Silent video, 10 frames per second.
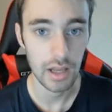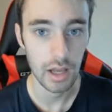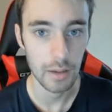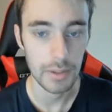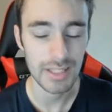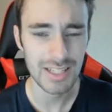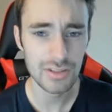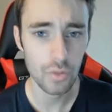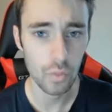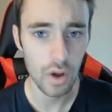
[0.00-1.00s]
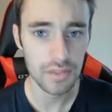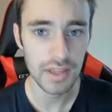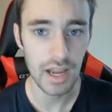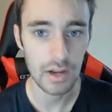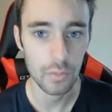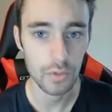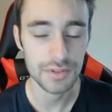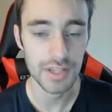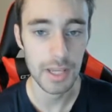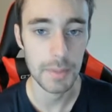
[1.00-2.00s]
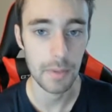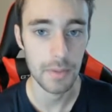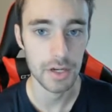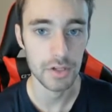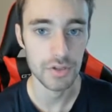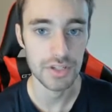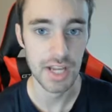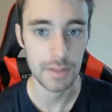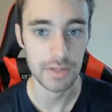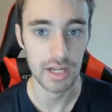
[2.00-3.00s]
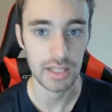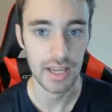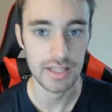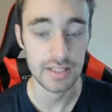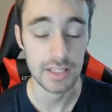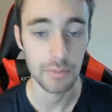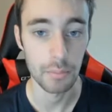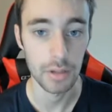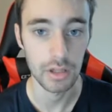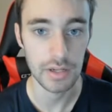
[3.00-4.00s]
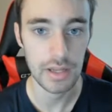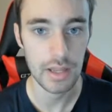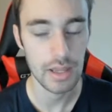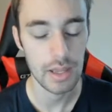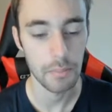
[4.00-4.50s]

and that's the one thing I will say about Ben DiNucci's game that I like is his mobility.